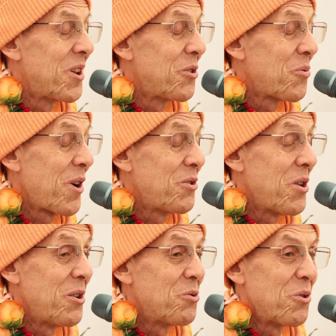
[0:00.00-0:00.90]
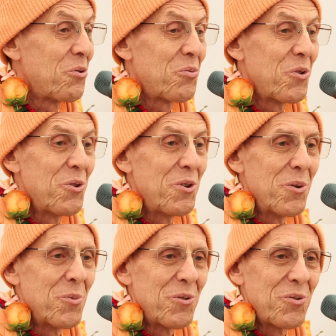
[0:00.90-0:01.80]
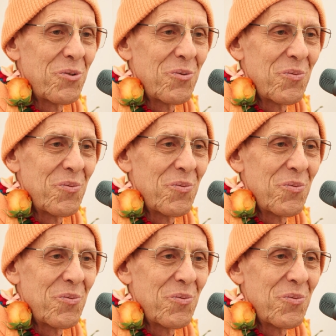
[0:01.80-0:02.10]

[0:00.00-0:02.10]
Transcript: Very dangerous for the demons.